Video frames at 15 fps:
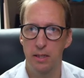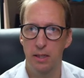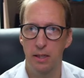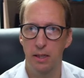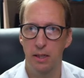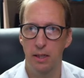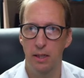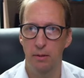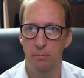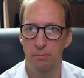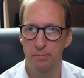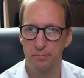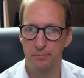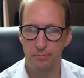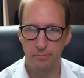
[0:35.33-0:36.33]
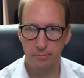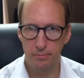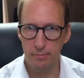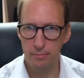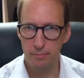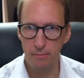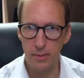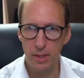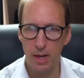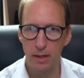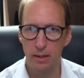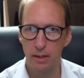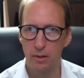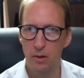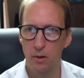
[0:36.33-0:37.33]
I
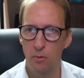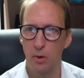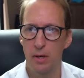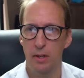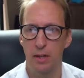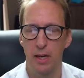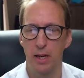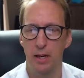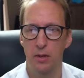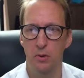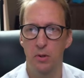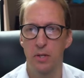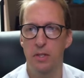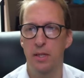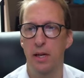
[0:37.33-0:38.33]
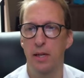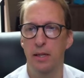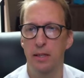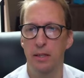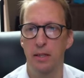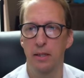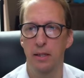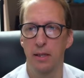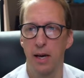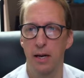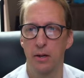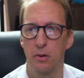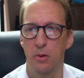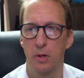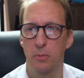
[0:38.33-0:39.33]
click on one of the categories, I get to the
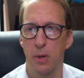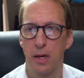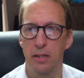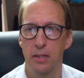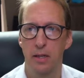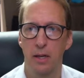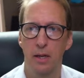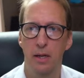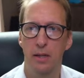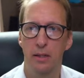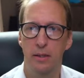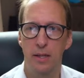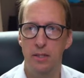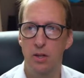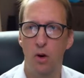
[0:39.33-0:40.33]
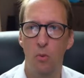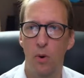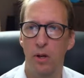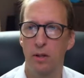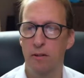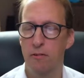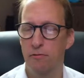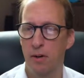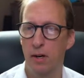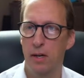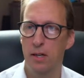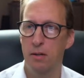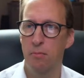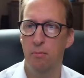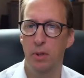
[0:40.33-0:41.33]
category page. That's all well and
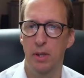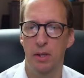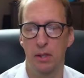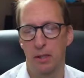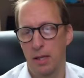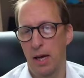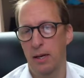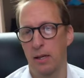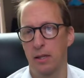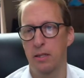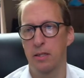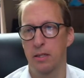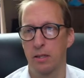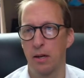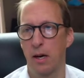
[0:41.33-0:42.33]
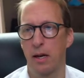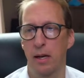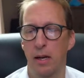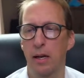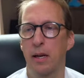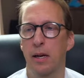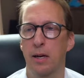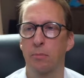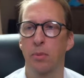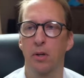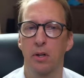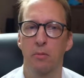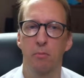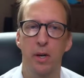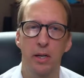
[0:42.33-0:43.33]
fine, but that is not a
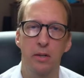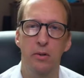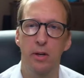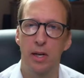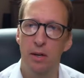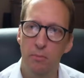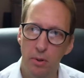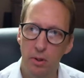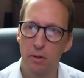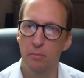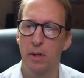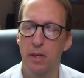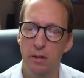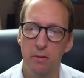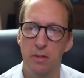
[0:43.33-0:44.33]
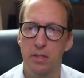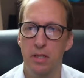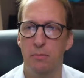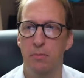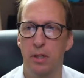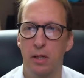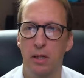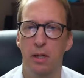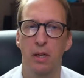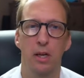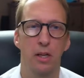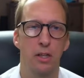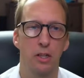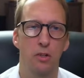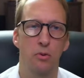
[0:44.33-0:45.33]
hamburger menu. A hamburger menu is something
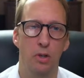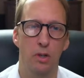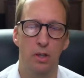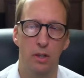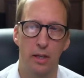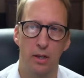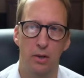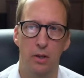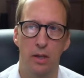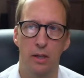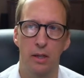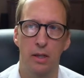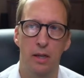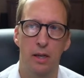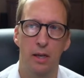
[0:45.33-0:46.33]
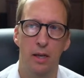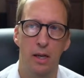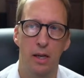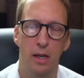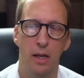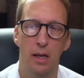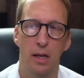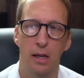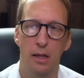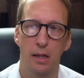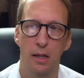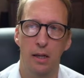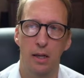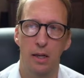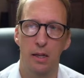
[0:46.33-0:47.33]
you click on and
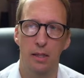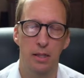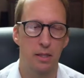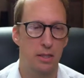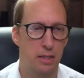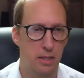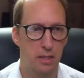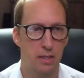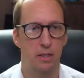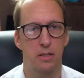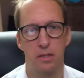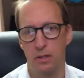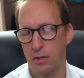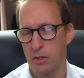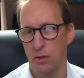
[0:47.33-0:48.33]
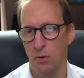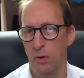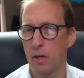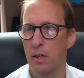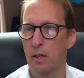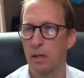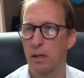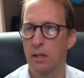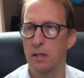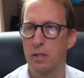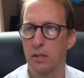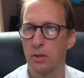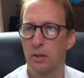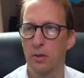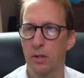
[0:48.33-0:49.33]
it sticks to the screen
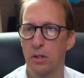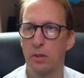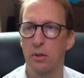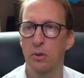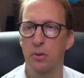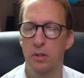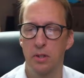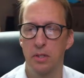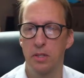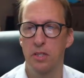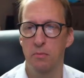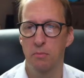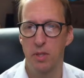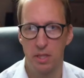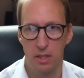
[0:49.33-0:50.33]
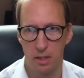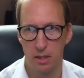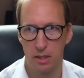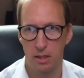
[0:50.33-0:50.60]
until you dismiss it.